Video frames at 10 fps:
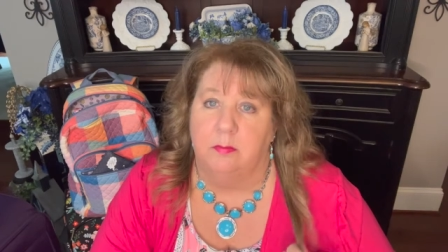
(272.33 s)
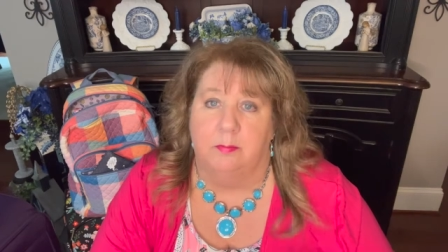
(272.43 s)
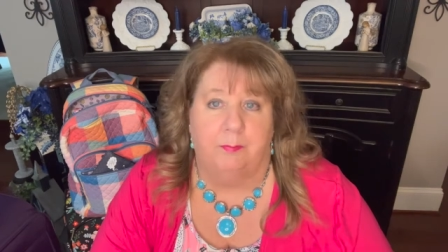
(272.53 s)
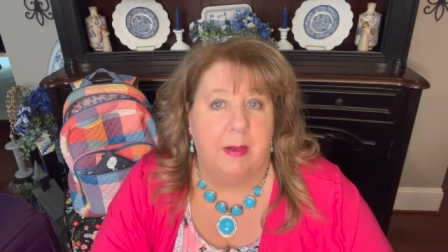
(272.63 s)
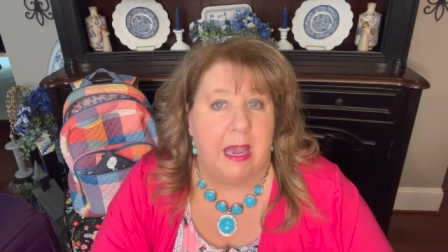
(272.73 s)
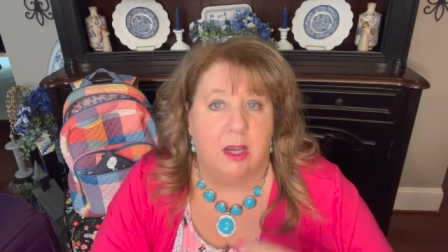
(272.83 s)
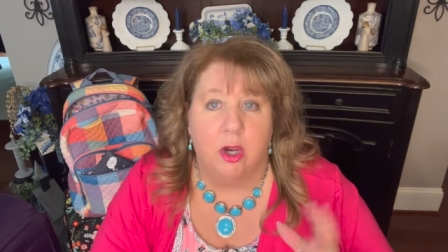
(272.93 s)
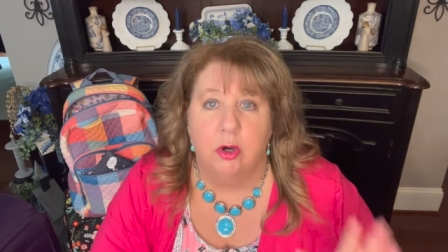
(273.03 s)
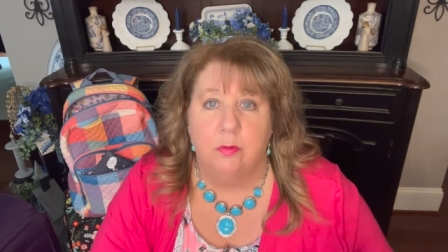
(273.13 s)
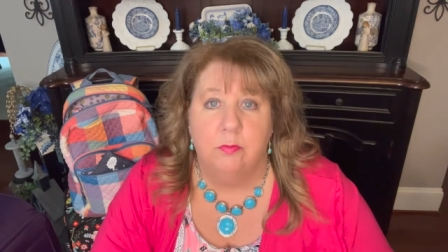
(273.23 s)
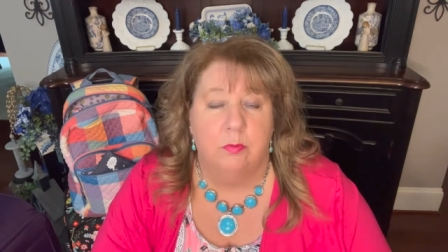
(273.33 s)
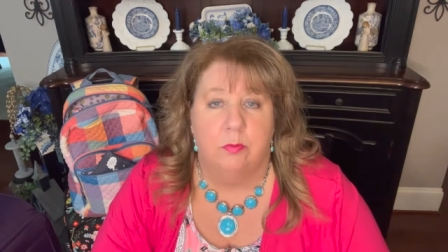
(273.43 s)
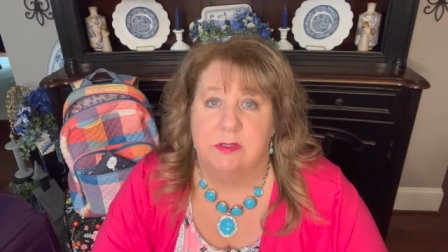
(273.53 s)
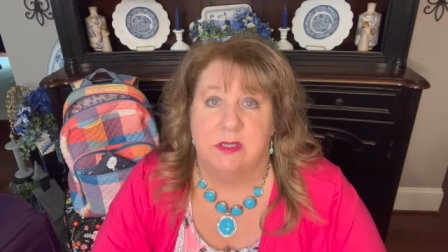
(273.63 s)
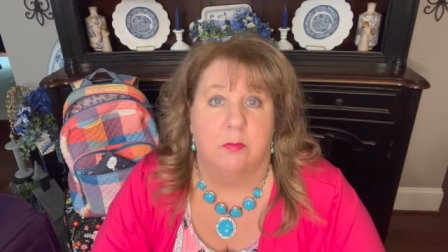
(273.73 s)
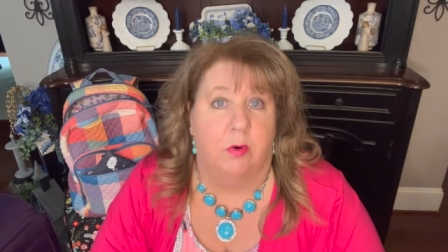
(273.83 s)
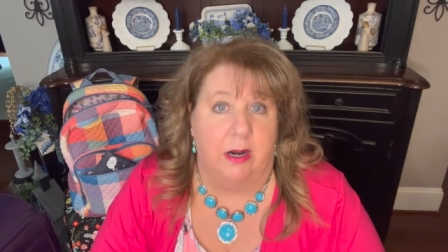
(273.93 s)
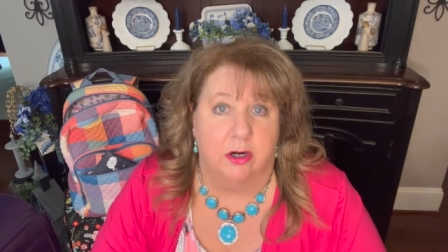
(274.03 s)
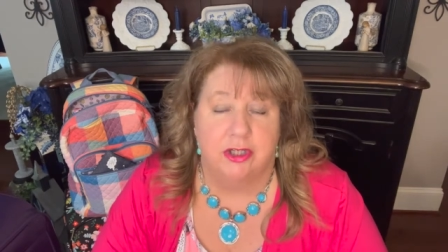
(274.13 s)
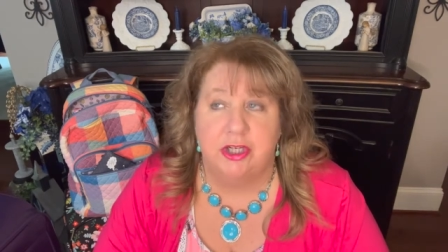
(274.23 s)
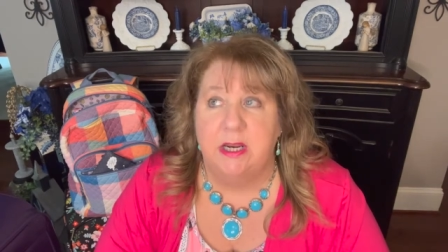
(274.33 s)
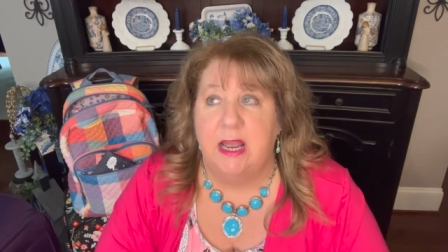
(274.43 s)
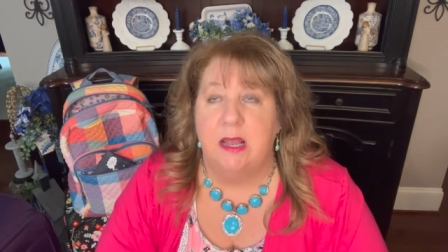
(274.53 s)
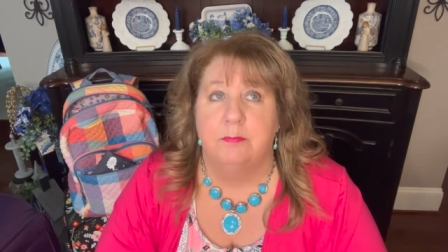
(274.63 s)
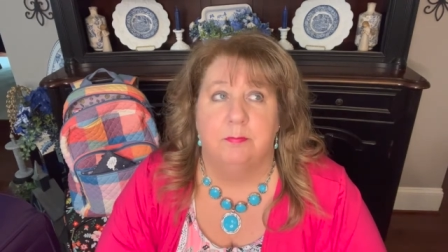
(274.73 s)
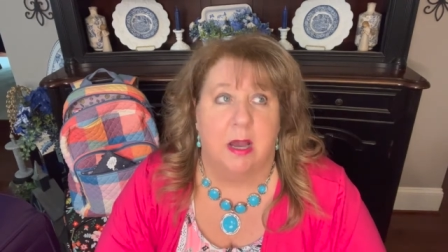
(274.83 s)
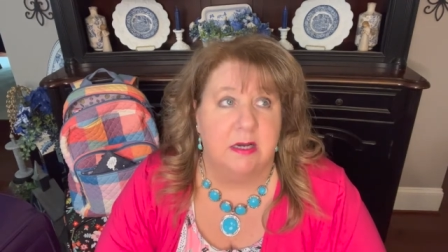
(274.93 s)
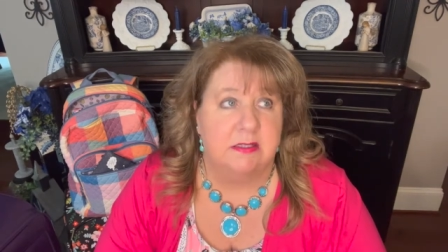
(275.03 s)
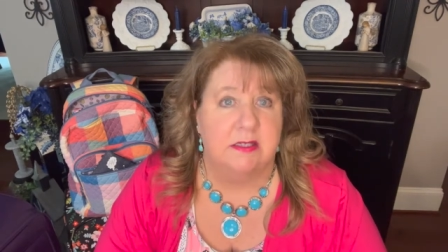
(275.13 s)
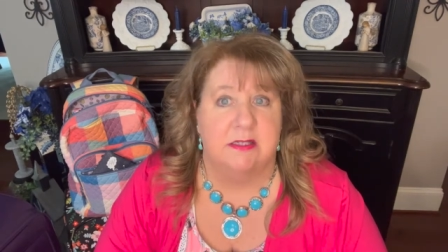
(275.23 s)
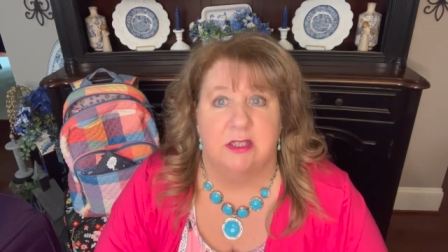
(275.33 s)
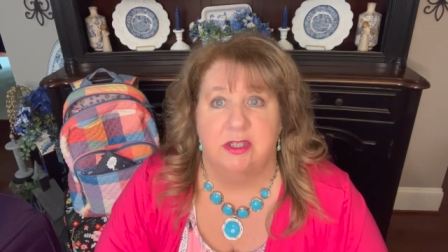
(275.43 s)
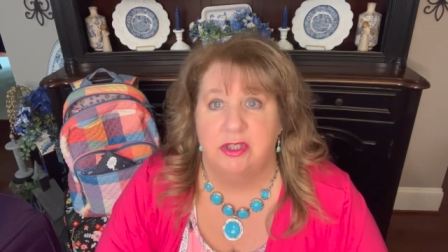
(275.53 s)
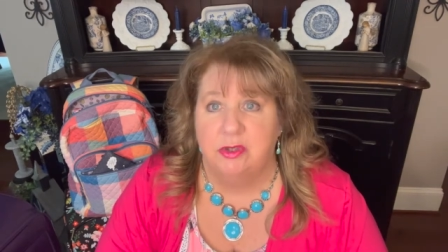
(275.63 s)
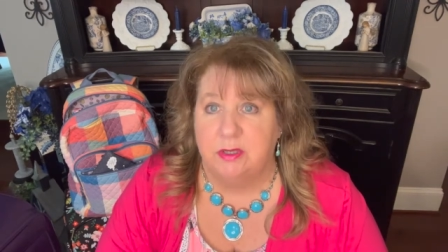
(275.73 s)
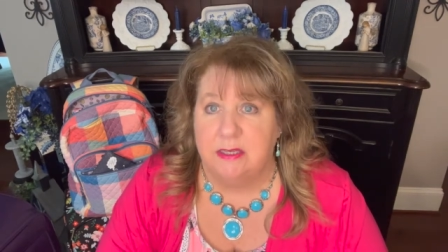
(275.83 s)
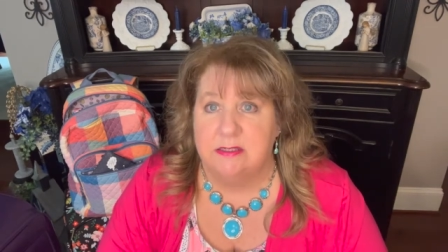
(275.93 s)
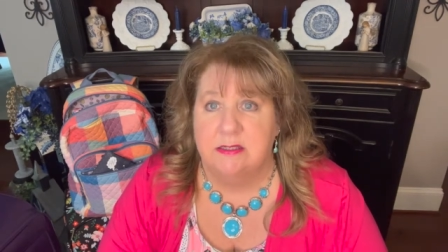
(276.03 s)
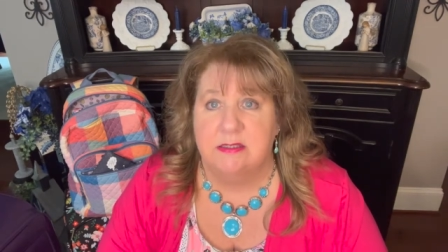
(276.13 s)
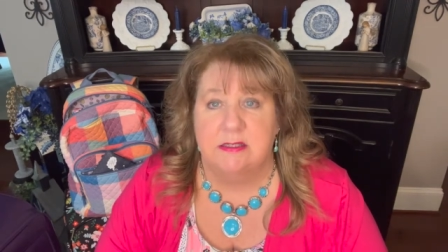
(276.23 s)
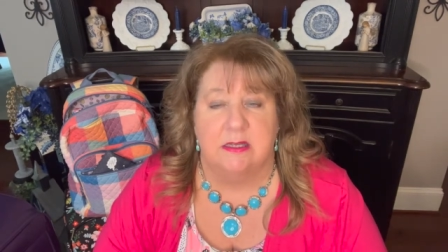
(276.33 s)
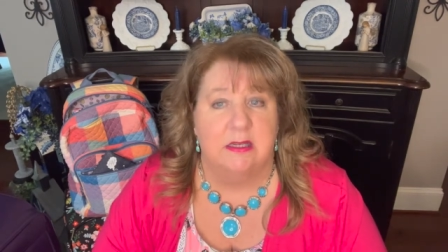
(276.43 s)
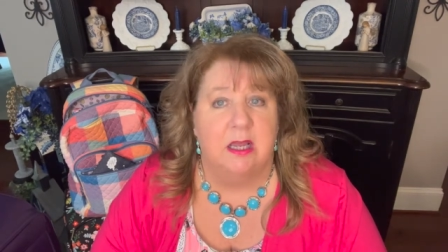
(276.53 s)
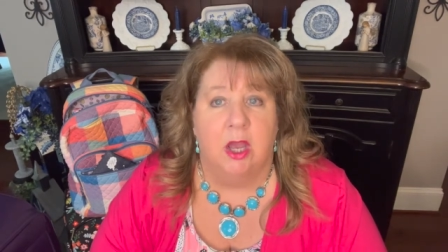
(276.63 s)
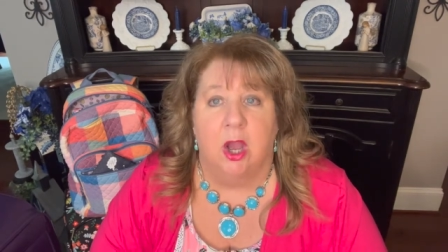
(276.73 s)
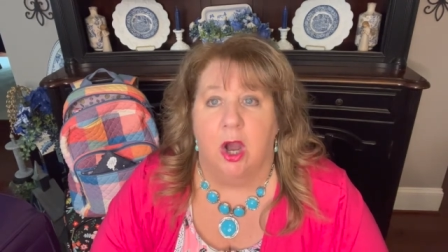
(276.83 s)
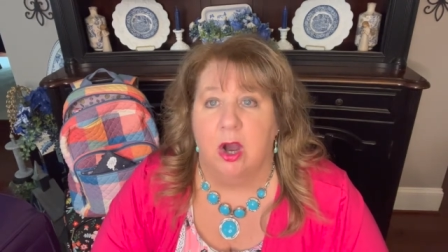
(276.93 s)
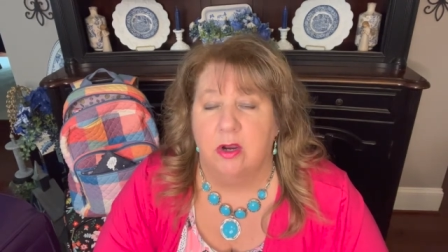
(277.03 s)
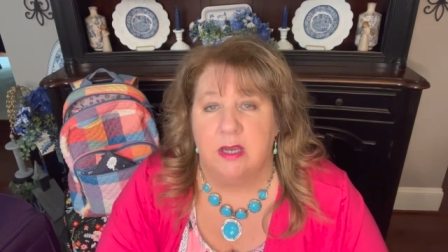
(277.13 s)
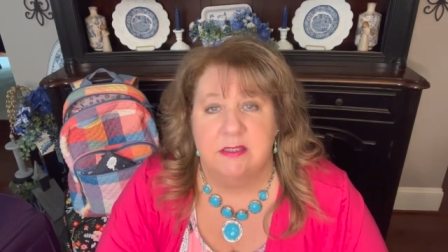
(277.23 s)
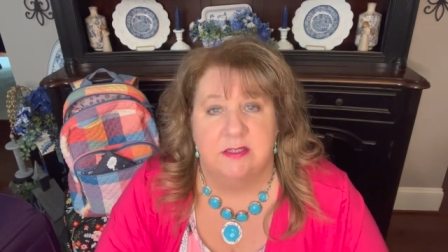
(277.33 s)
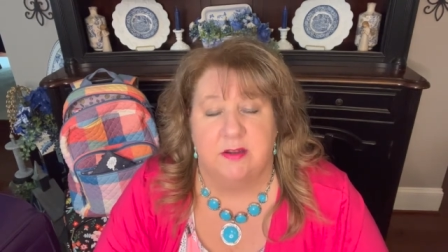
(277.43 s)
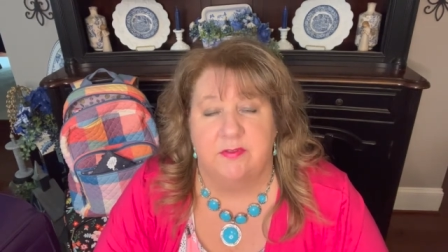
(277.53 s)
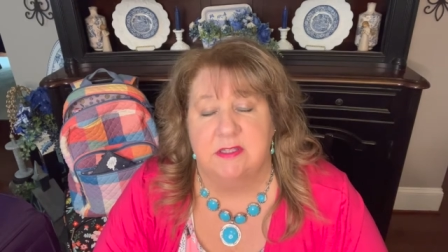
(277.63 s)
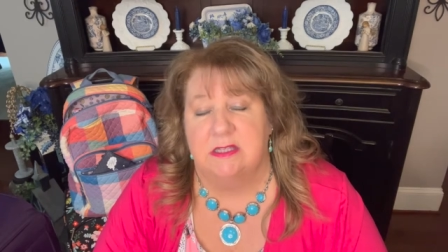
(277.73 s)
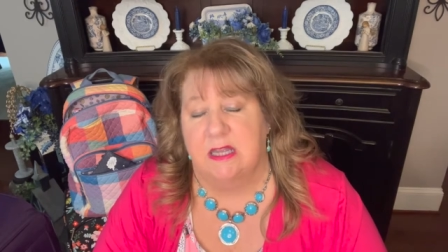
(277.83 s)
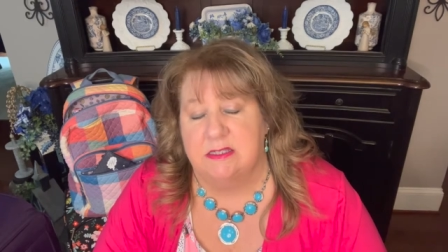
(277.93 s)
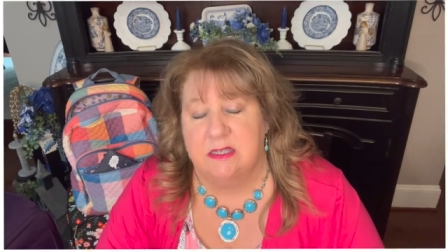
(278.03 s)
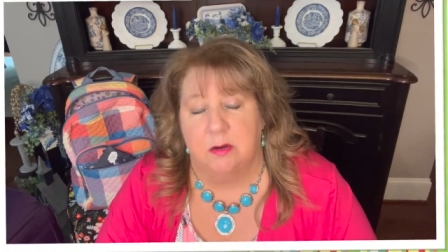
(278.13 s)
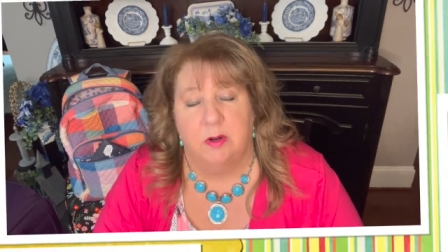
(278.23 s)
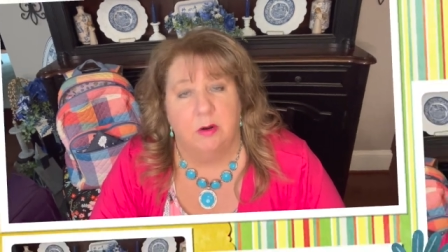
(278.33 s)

back home somewhere. She had boxes and suitcases and all kinds of stuff this last time when I